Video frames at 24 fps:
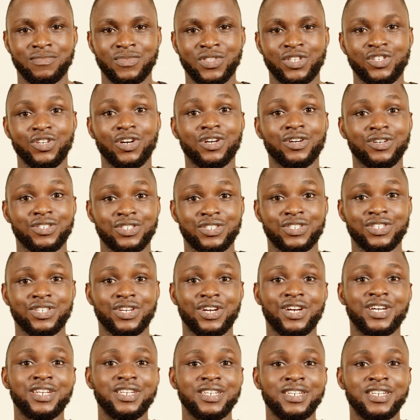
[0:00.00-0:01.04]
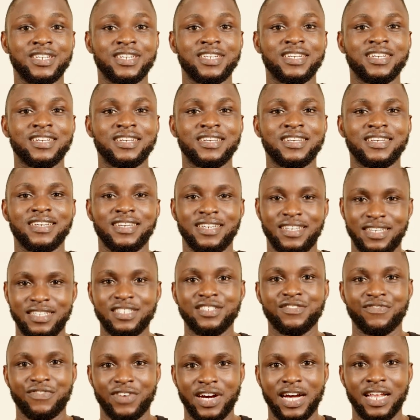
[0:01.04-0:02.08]
Your concern
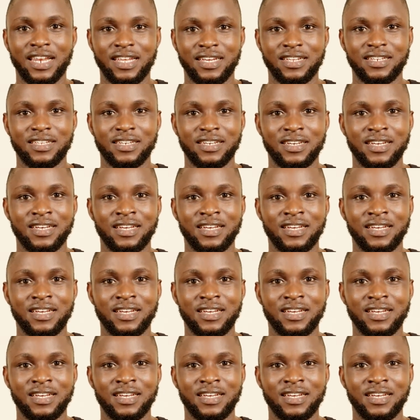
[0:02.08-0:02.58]
is valid,